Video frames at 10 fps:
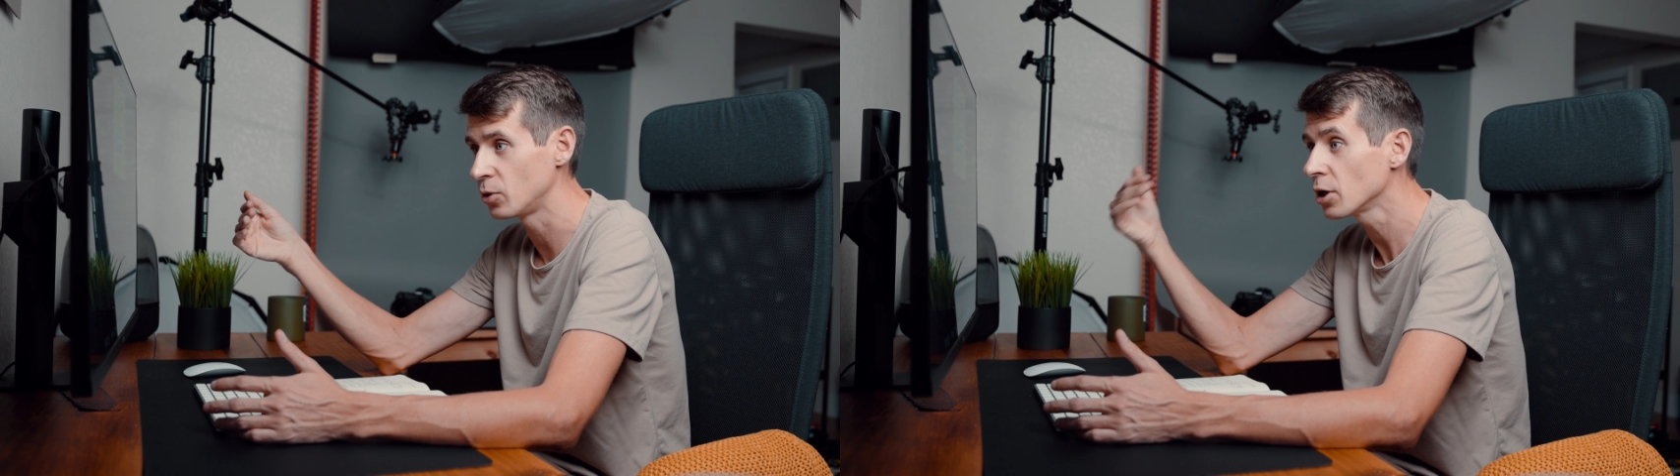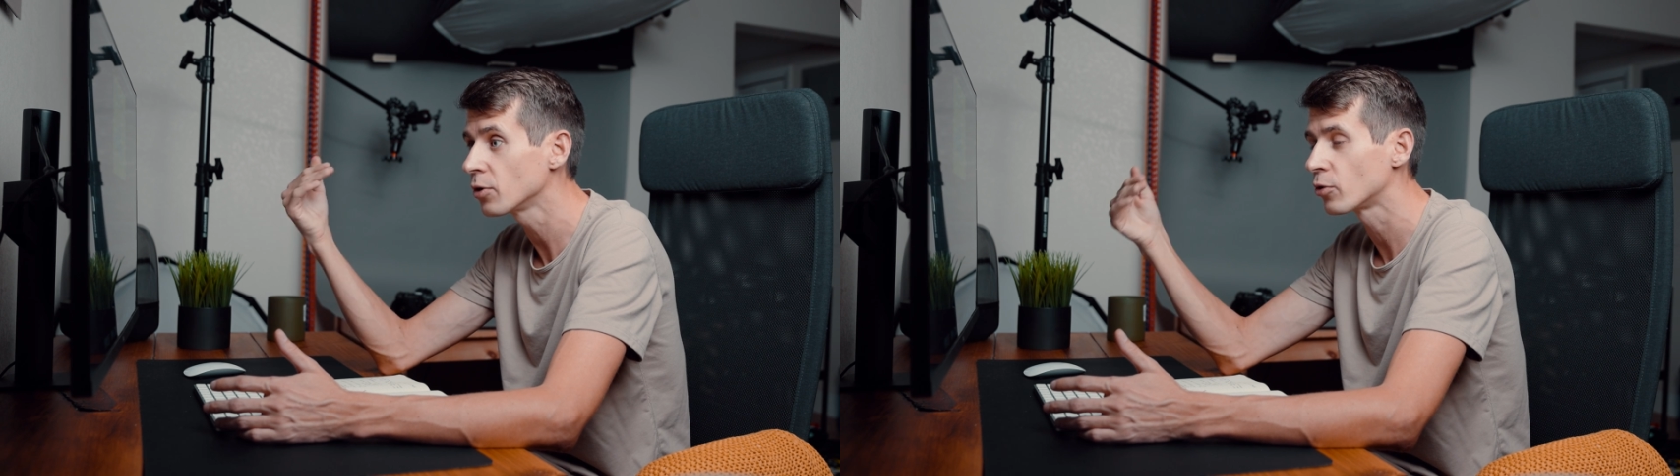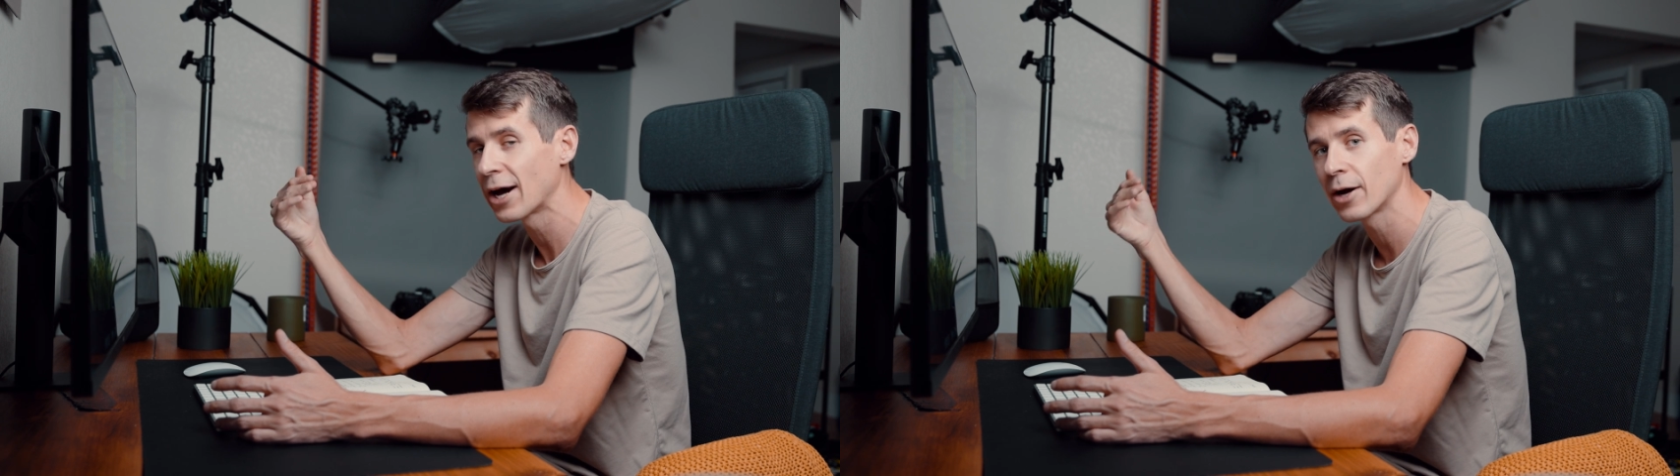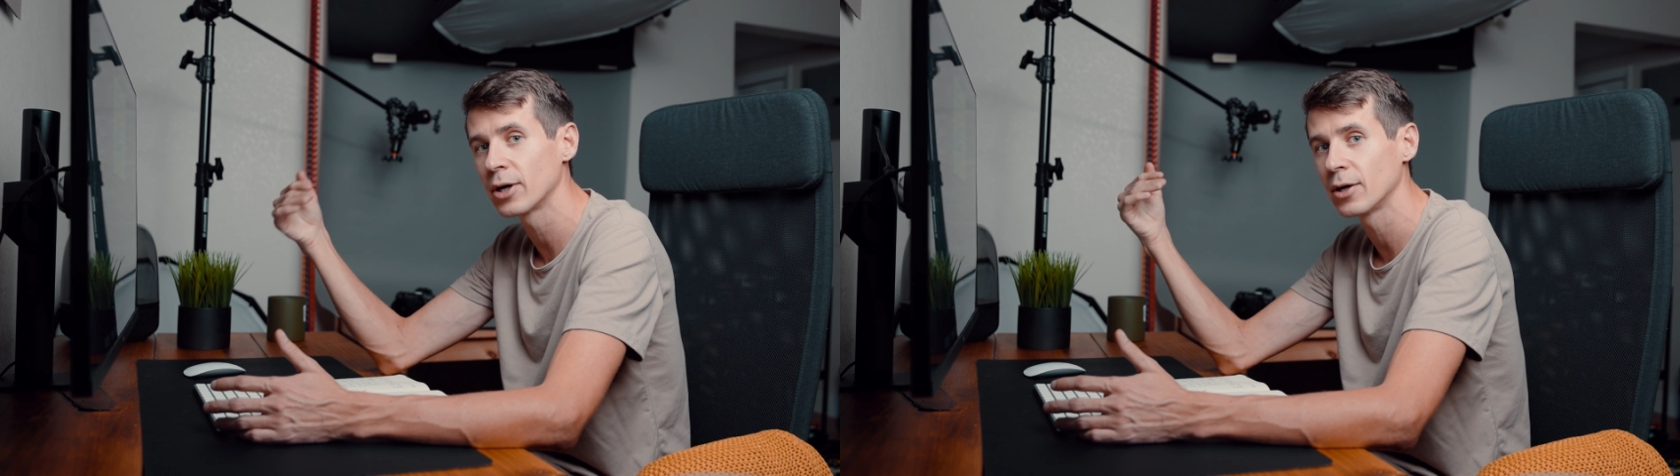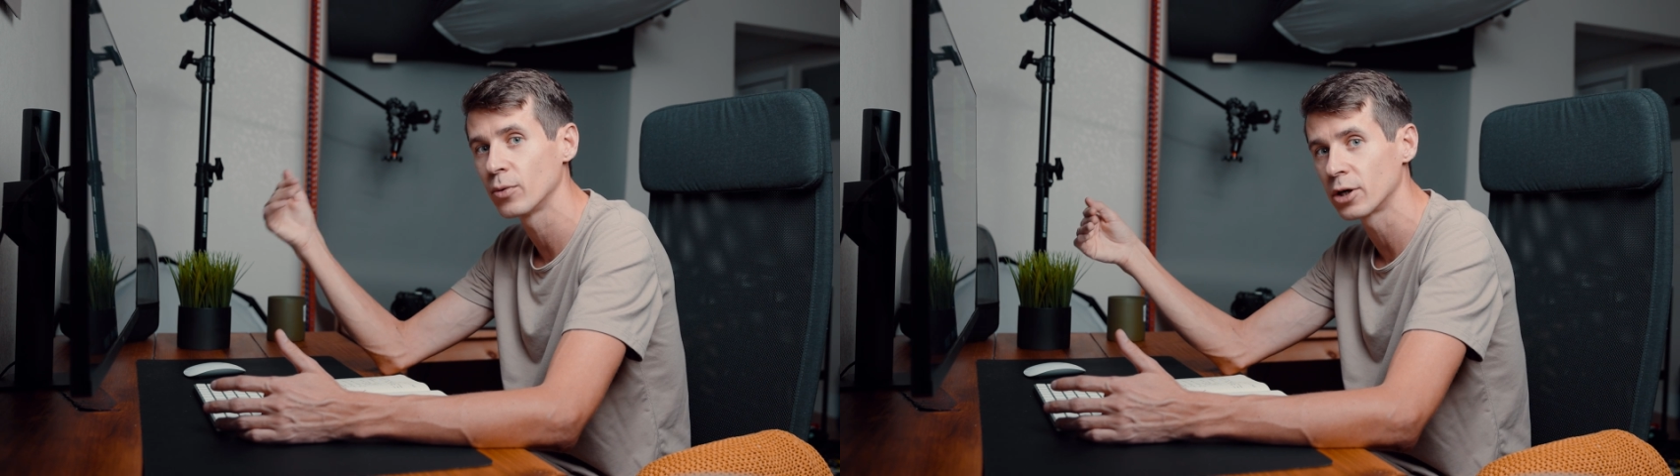you can right
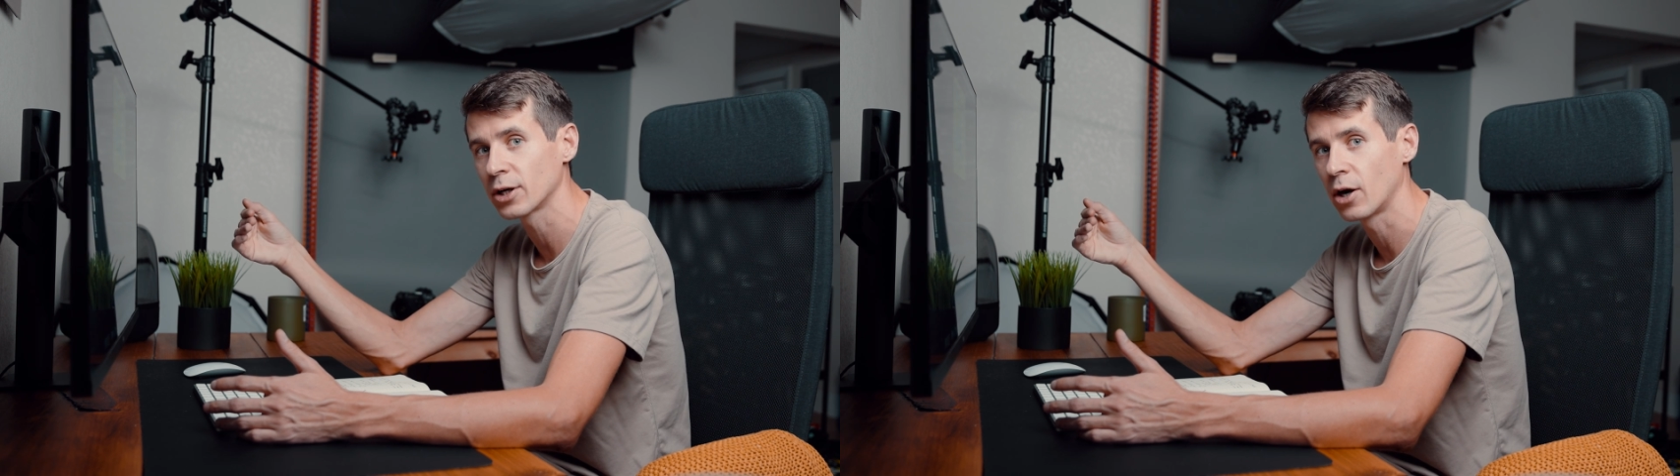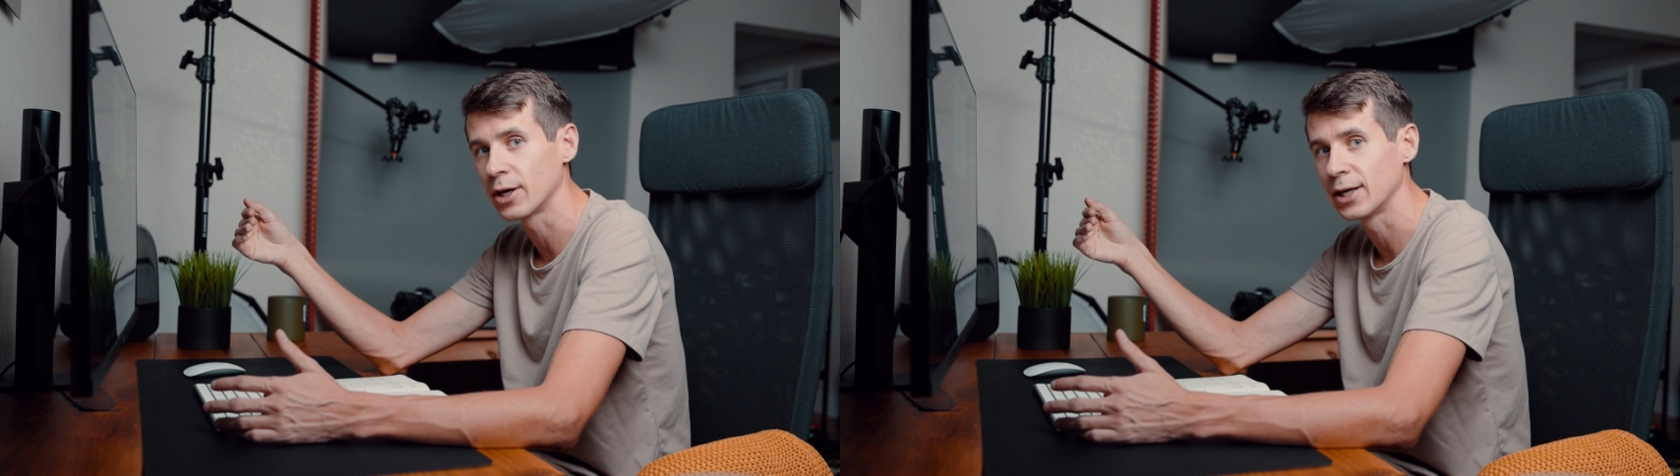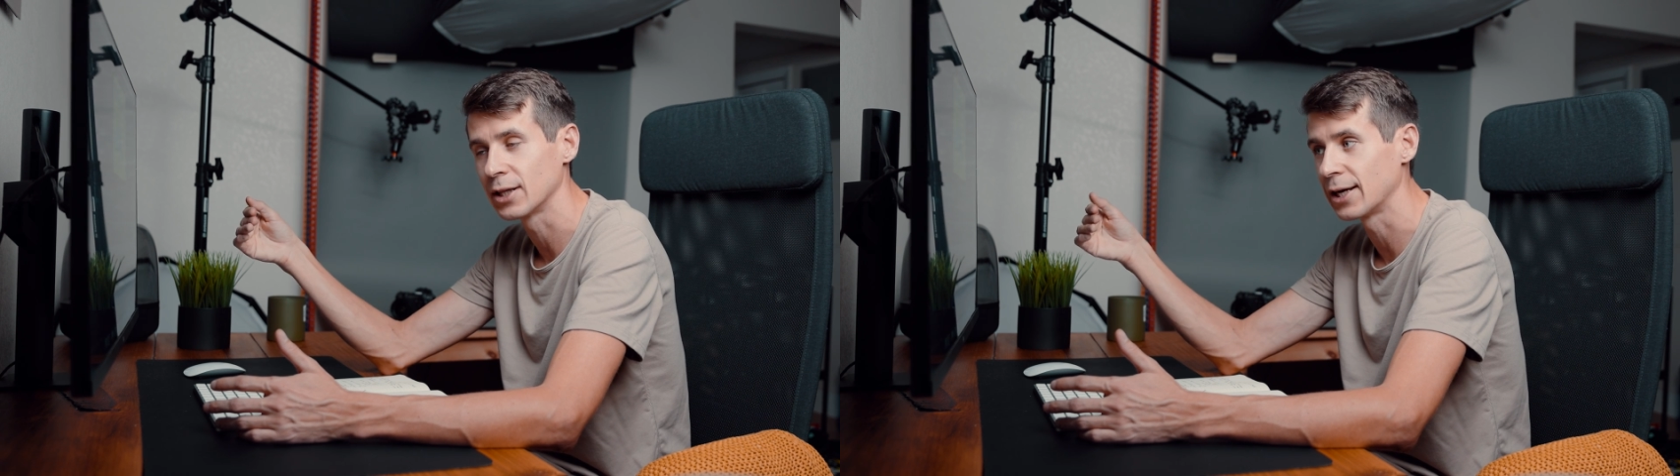away work on it.